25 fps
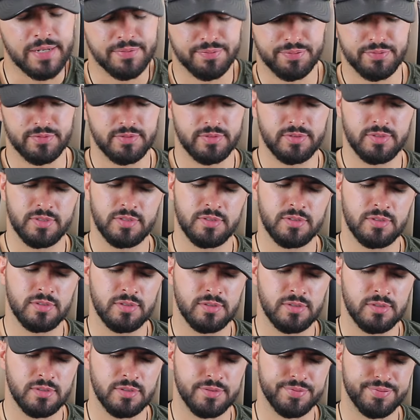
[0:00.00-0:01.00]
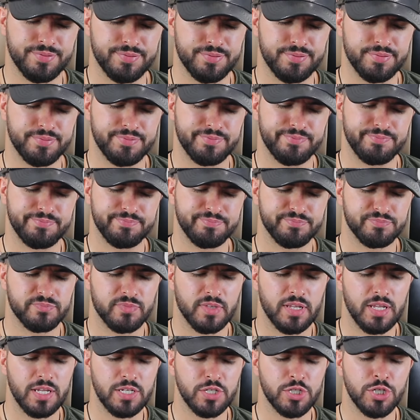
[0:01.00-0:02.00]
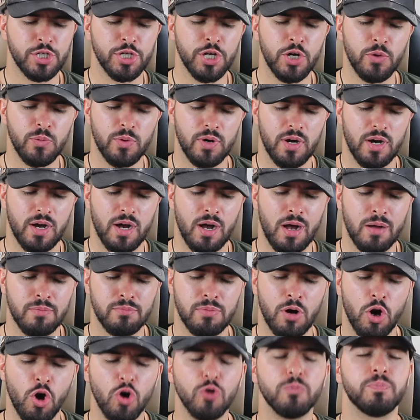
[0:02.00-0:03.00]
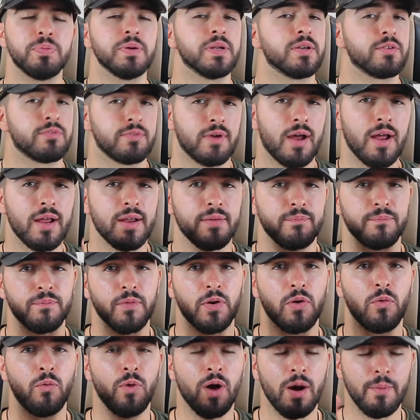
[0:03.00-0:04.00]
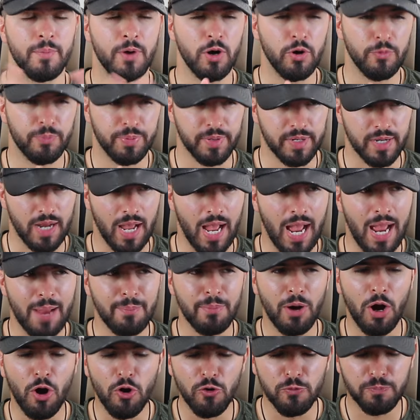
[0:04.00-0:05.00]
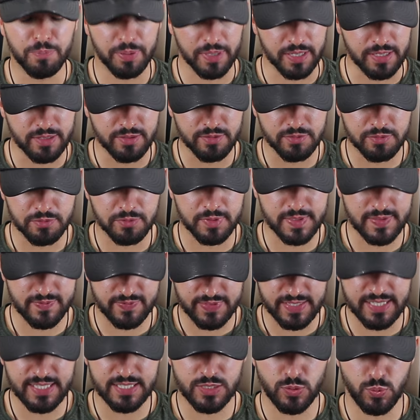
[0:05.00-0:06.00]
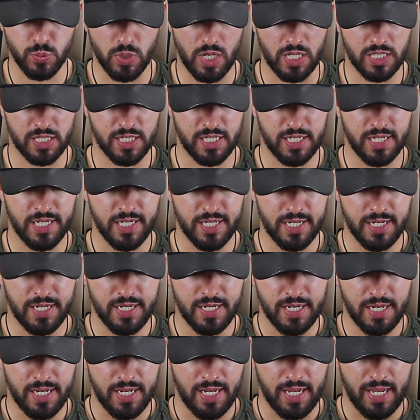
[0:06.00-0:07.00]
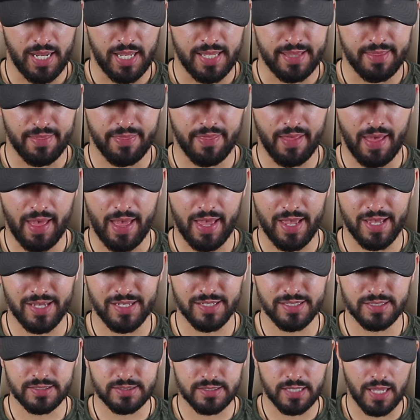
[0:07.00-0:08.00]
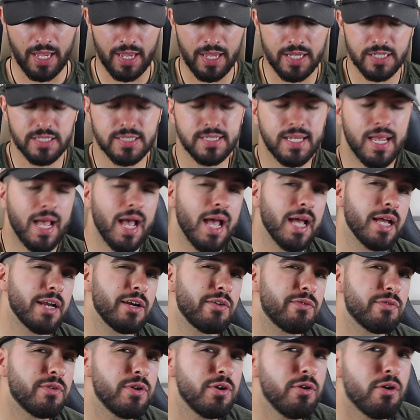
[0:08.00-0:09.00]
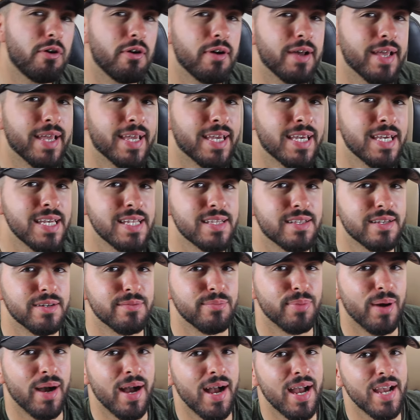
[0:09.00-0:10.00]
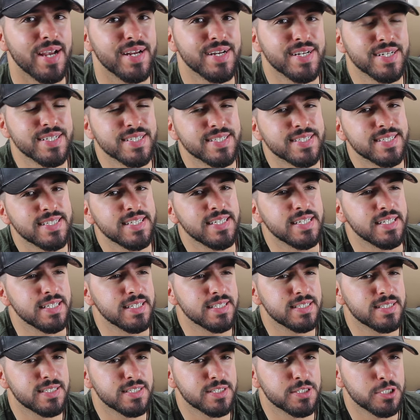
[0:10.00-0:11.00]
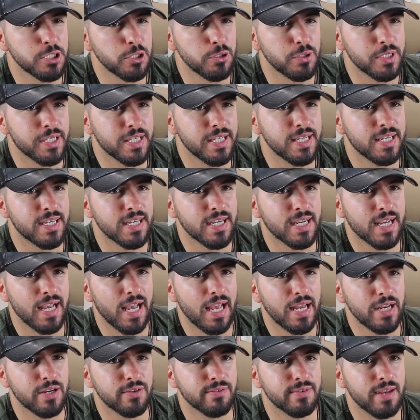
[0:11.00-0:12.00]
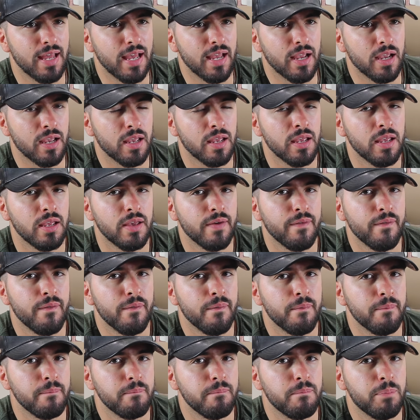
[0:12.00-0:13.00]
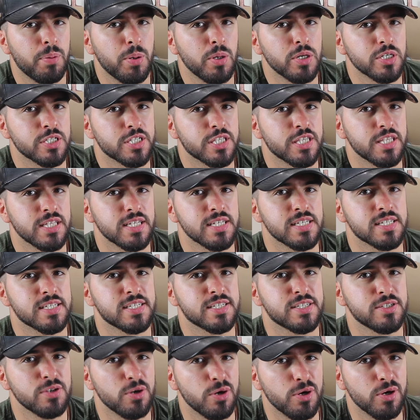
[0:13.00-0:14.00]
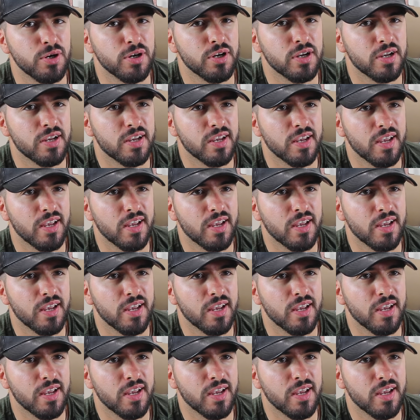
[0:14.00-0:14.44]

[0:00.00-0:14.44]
Do you know what I'm hoping, right? I'm hoping with this one that Tea's kind of not hidden behind Aziz, so he can kind of like push this song